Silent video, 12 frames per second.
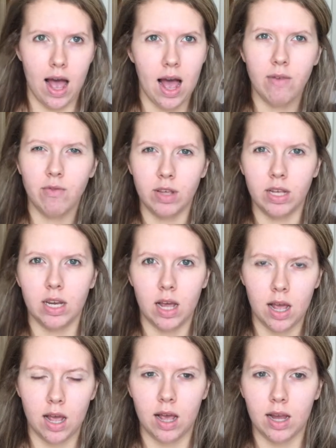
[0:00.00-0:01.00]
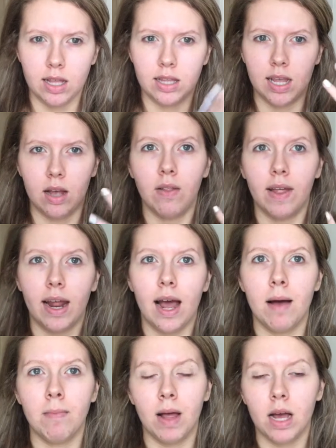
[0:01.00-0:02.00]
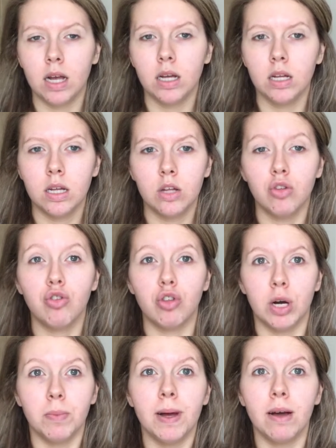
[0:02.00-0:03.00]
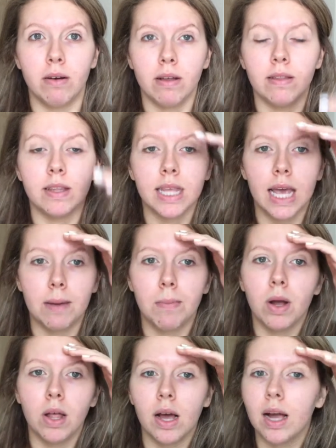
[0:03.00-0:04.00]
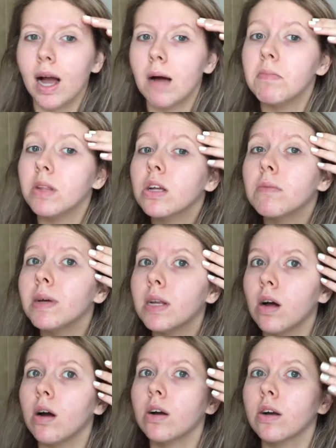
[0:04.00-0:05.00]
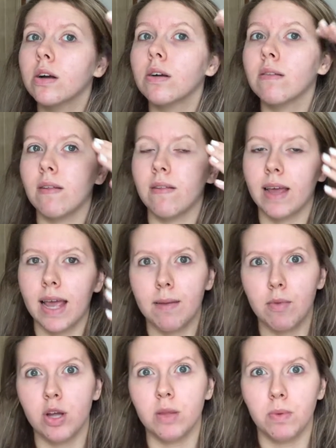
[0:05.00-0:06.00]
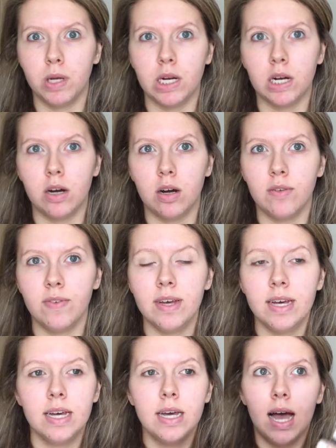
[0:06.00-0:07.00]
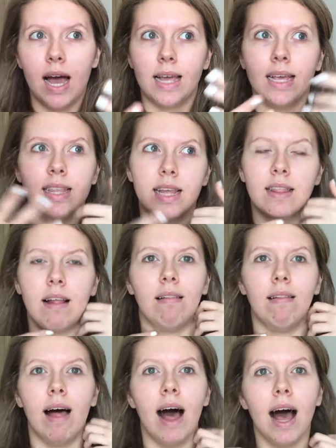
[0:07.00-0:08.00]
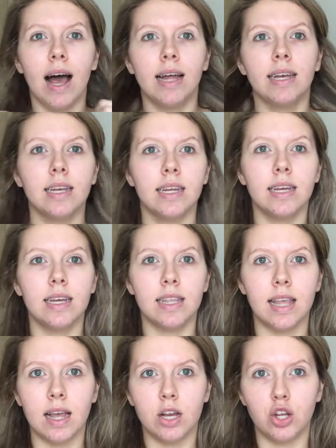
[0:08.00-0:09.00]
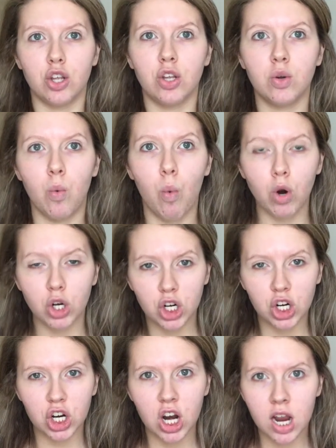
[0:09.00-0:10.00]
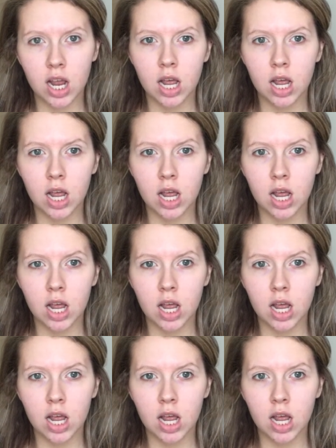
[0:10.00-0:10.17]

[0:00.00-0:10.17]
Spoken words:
I really can tell that I'm like so pale in this camera. Like I'm a little bit darker than the camera is putting off. I guess like the light is like just whoosh,